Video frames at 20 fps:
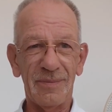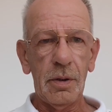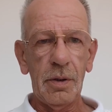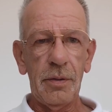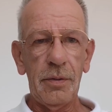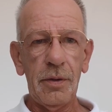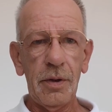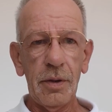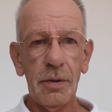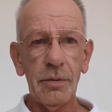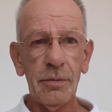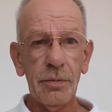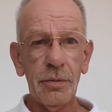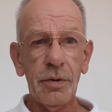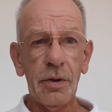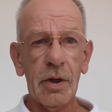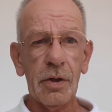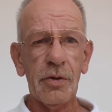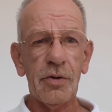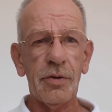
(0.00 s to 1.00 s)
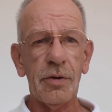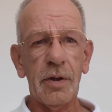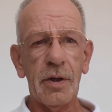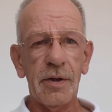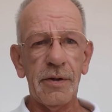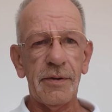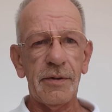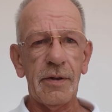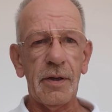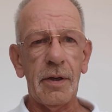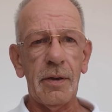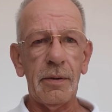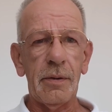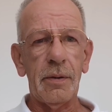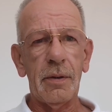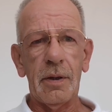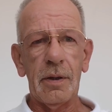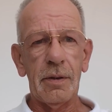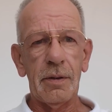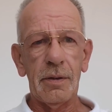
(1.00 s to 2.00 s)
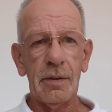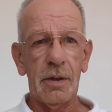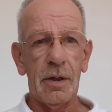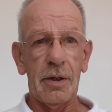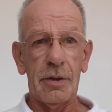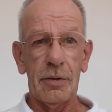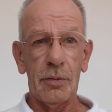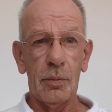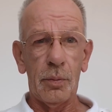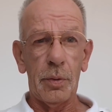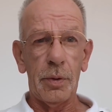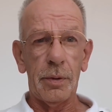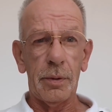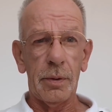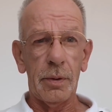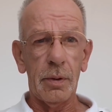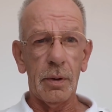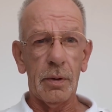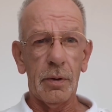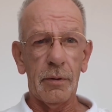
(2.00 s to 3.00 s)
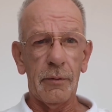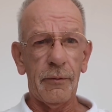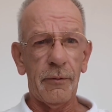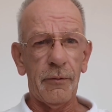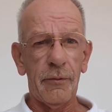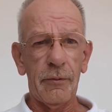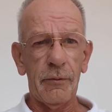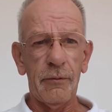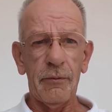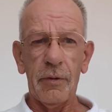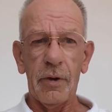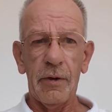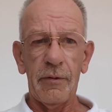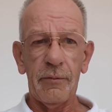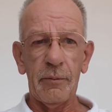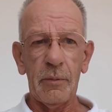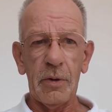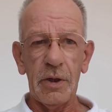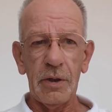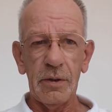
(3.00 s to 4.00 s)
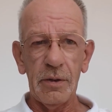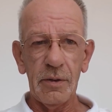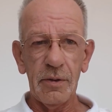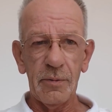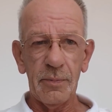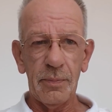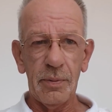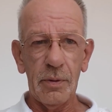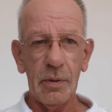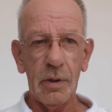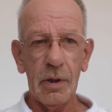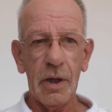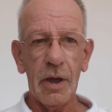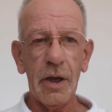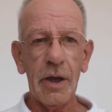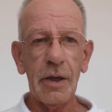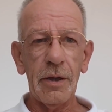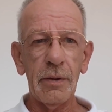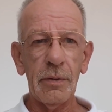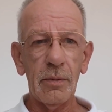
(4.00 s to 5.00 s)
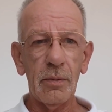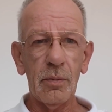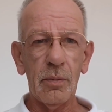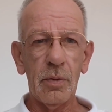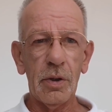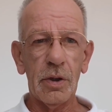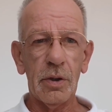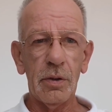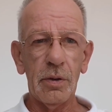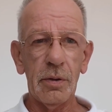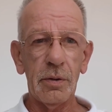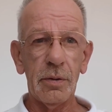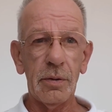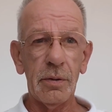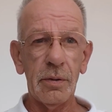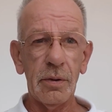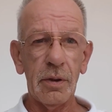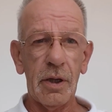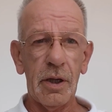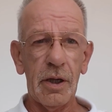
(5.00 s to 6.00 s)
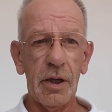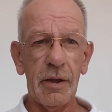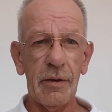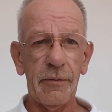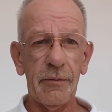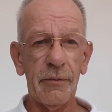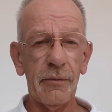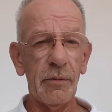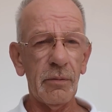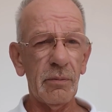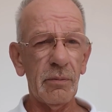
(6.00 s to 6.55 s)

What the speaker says: In the introduction, I said that at a width of 5 meters per line, we could have